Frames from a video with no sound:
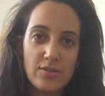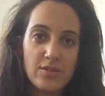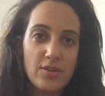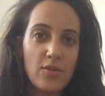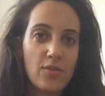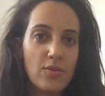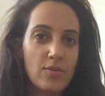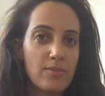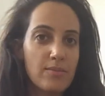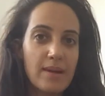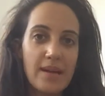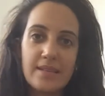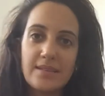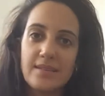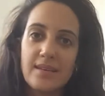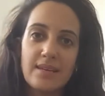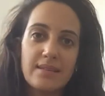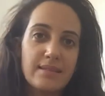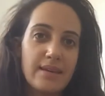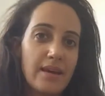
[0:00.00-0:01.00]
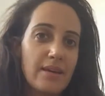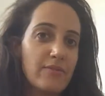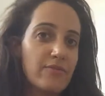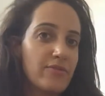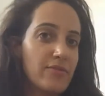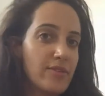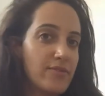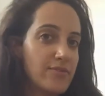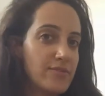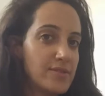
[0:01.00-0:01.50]
So let's say day
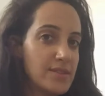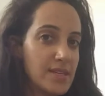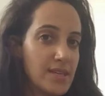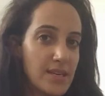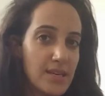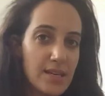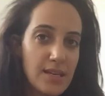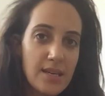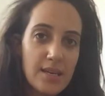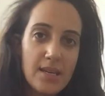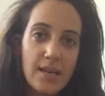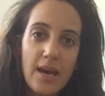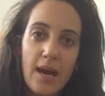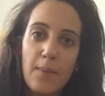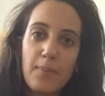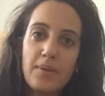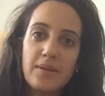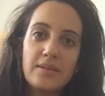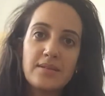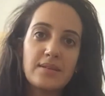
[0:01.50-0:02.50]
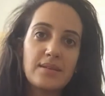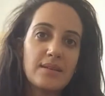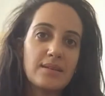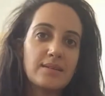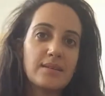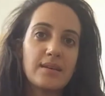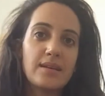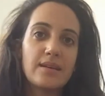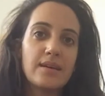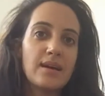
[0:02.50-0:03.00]
15 up
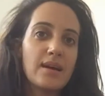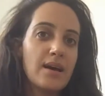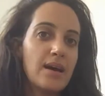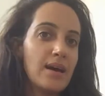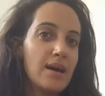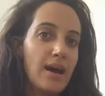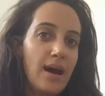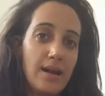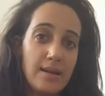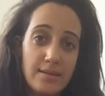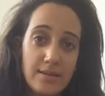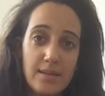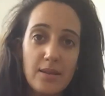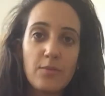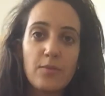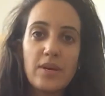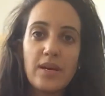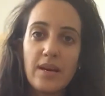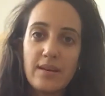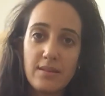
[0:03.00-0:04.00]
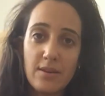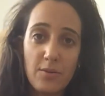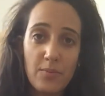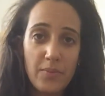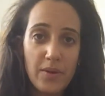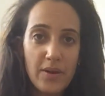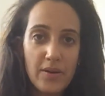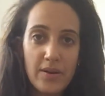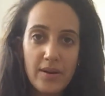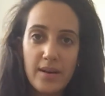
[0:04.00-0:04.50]
until we get our
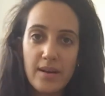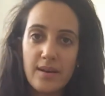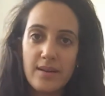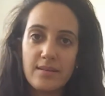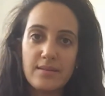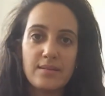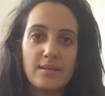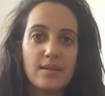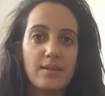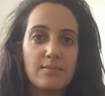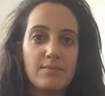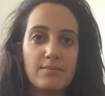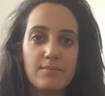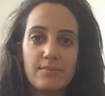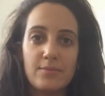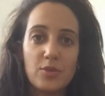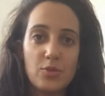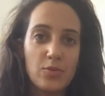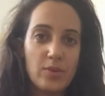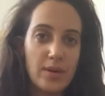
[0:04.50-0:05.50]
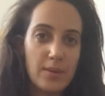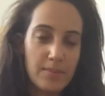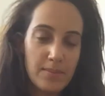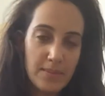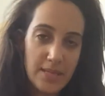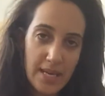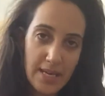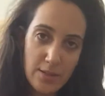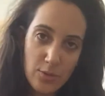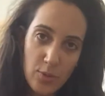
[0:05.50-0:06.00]
period, until
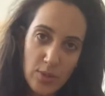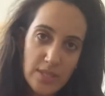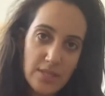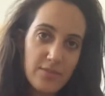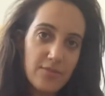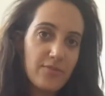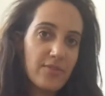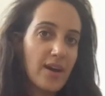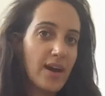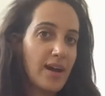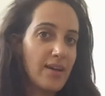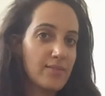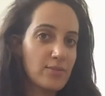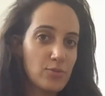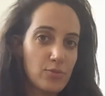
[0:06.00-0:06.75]
day 25,